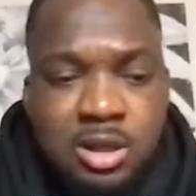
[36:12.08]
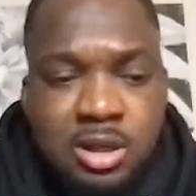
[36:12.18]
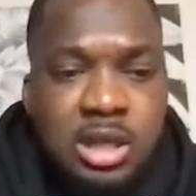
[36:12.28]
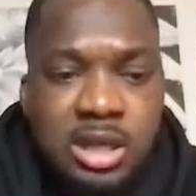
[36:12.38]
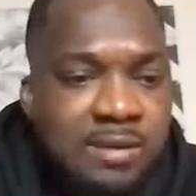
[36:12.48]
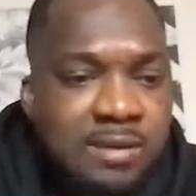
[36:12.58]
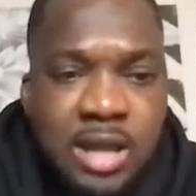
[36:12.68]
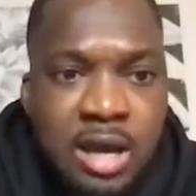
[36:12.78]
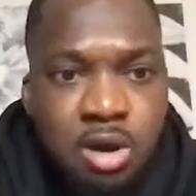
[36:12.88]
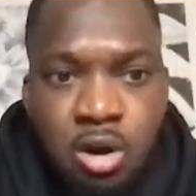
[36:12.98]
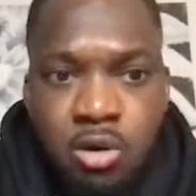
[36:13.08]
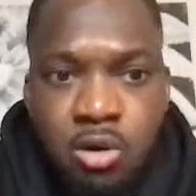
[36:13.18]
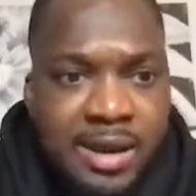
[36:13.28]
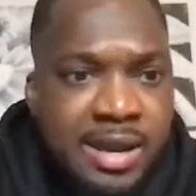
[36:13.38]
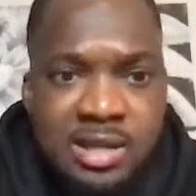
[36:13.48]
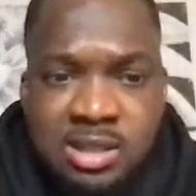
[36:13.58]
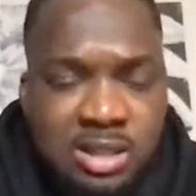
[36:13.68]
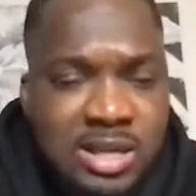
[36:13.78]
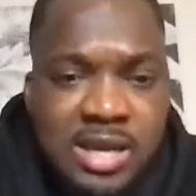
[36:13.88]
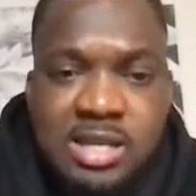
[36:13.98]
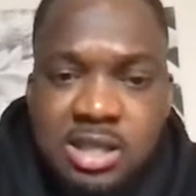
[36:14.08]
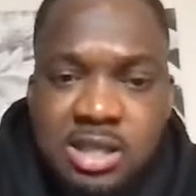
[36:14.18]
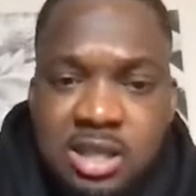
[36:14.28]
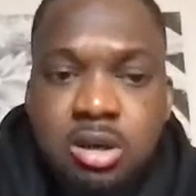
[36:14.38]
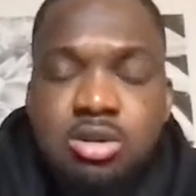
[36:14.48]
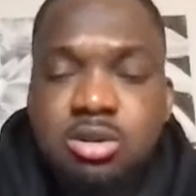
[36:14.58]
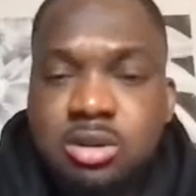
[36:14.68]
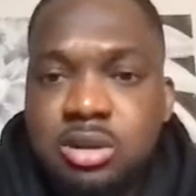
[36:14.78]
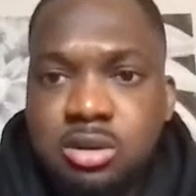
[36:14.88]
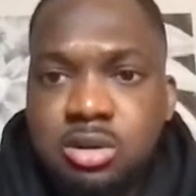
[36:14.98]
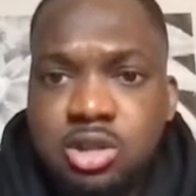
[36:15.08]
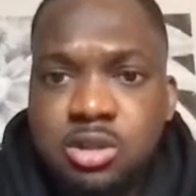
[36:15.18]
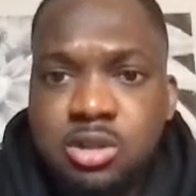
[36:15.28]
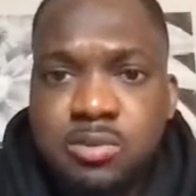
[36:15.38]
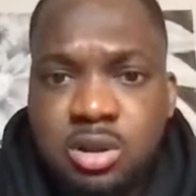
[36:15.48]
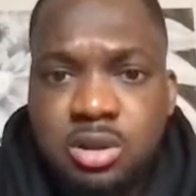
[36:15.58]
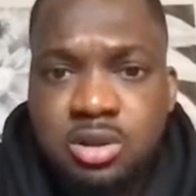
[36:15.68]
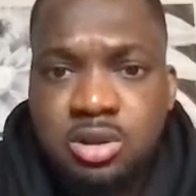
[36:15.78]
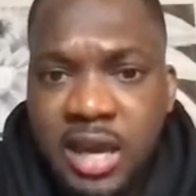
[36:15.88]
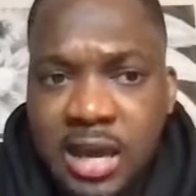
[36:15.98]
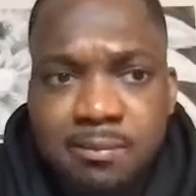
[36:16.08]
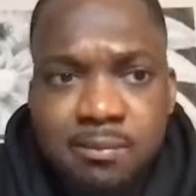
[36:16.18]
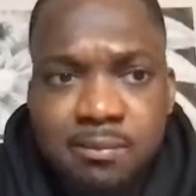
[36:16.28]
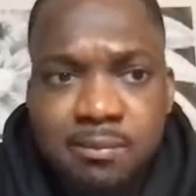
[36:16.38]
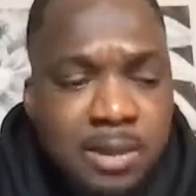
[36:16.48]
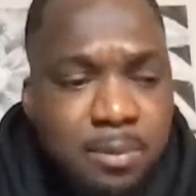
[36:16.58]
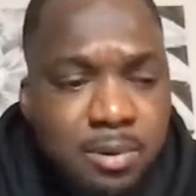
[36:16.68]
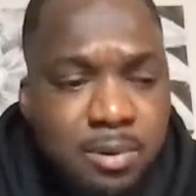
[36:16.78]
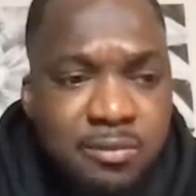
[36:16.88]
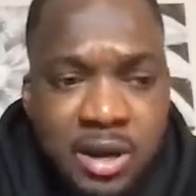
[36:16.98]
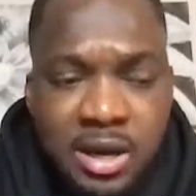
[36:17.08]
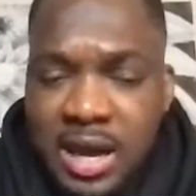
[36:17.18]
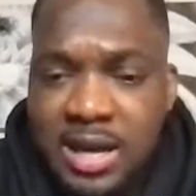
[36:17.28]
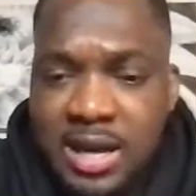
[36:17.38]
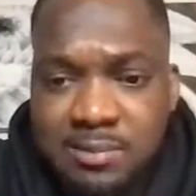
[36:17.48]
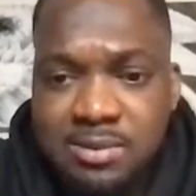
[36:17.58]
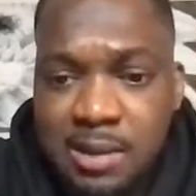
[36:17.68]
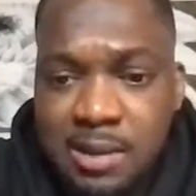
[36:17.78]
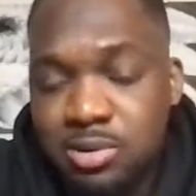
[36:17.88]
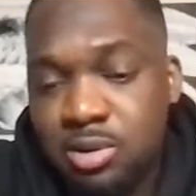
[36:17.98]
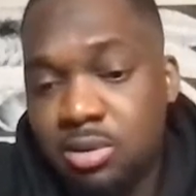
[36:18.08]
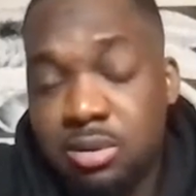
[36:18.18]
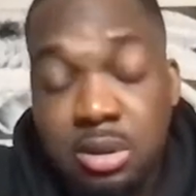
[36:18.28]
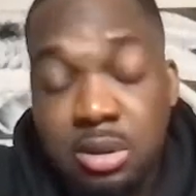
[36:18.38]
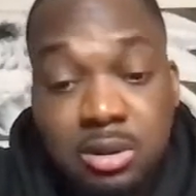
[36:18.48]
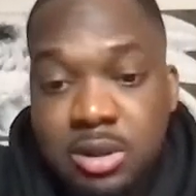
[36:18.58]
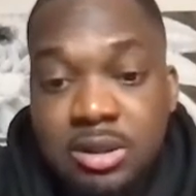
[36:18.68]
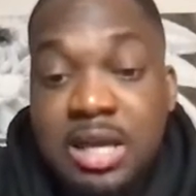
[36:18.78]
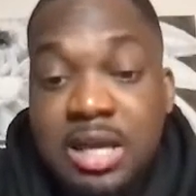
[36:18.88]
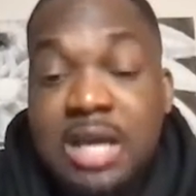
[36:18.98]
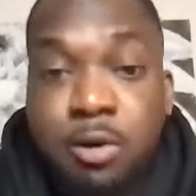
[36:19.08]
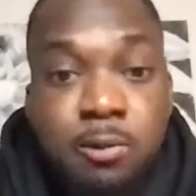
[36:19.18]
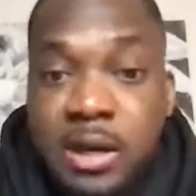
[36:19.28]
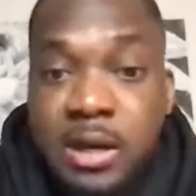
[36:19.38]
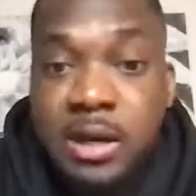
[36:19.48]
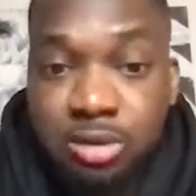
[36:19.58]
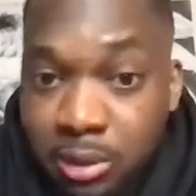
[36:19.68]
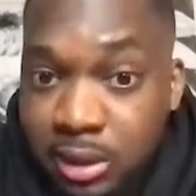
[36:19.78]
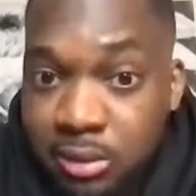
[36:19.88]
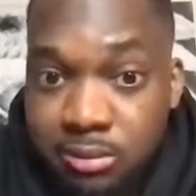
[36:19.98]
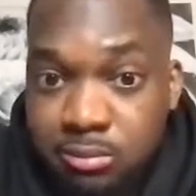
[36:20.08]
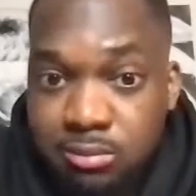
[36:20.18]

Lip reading: he's gonna give you that goal, and that's like he's gonna contribute to the game in a way at the same time. So that's what Pogba isn't doing.